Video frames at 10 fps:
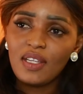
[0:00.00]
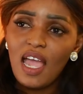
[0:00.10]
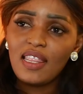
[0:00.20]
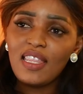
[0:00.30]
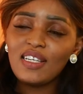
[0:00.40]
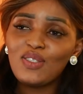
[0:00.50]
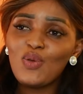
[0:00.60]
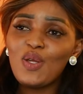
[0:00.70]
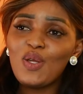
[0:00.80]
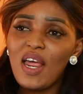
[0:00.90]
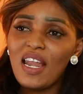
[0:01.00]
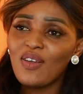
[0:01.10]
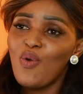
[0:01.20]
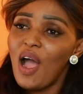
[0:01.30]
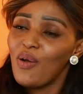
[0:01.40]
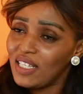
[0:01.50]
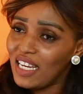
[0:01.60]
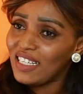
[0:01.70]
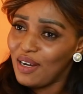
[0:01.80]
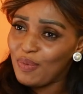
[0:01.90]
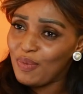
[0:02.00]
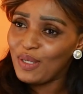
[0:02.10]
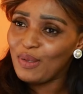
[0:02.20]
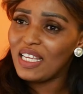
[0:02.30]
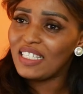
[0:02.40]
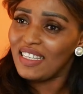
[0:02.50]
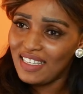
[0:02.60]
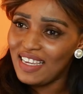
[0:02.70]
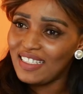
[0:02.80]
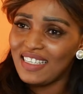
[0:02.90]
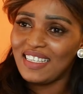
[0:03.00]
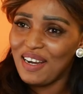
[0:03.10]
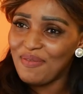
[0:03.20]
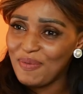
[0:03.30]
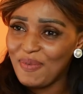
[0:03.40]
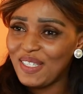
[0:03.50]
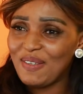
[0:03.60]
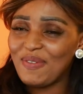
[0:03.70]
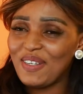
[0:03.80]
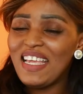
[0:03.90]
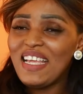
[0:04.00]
And then so they were like, wow, that can be possible. I said, yes, it can be possible.